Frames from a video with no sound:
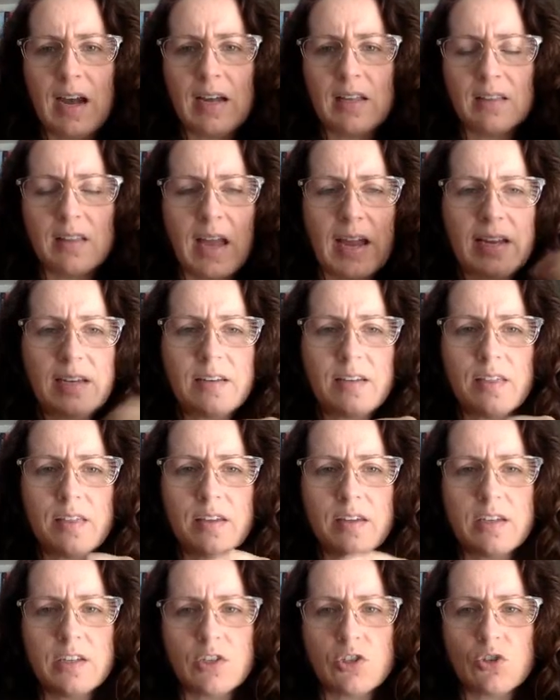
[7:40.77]
I liked the
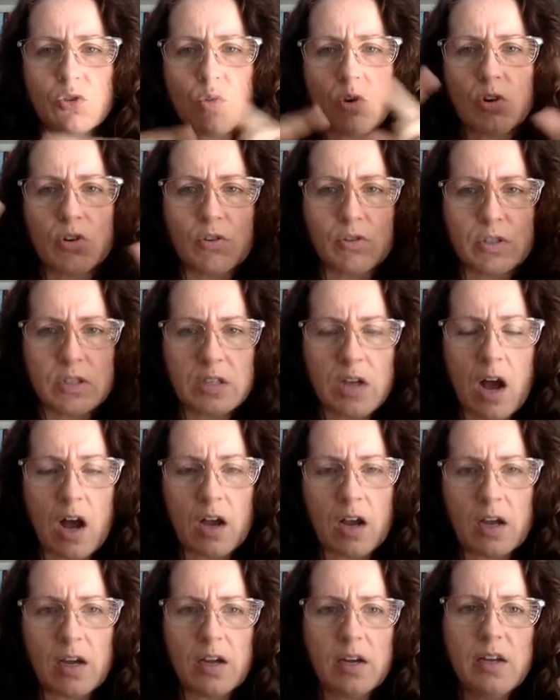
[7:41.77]
historical
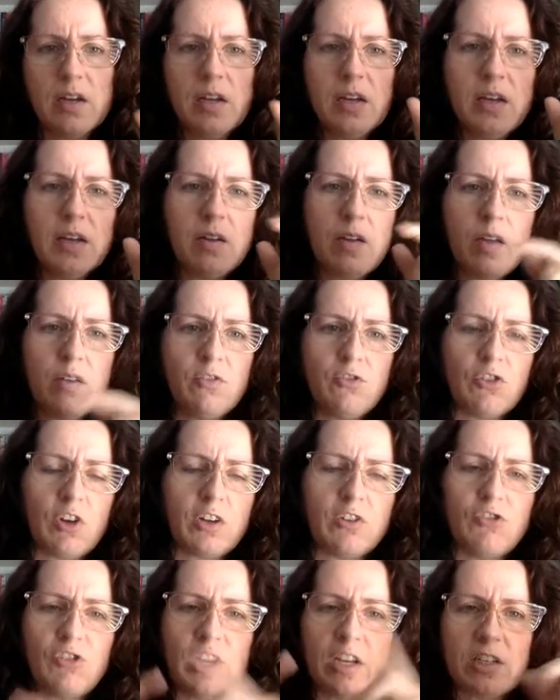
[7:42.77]
saga.
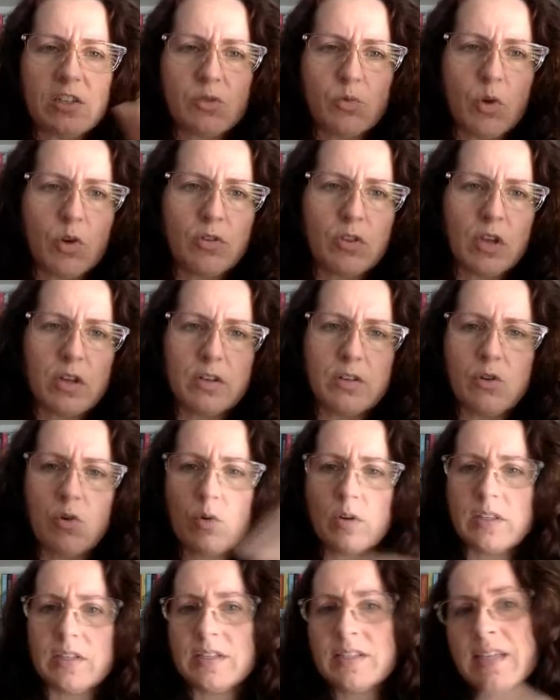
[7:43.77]
John Jakes wrote the
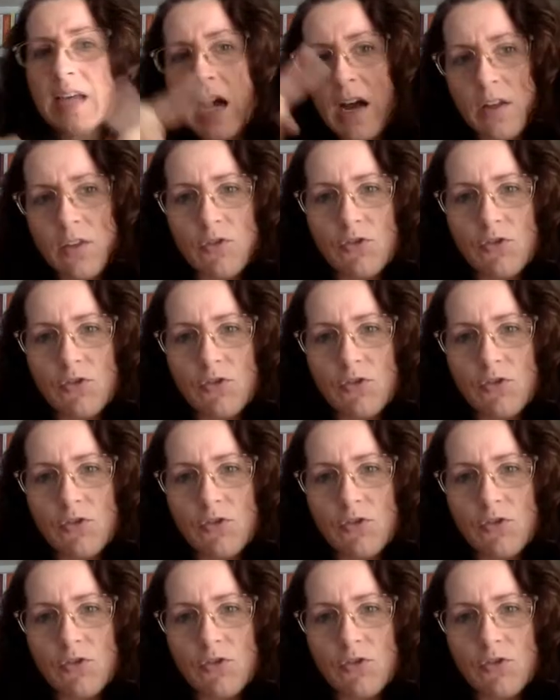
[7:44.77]
North and South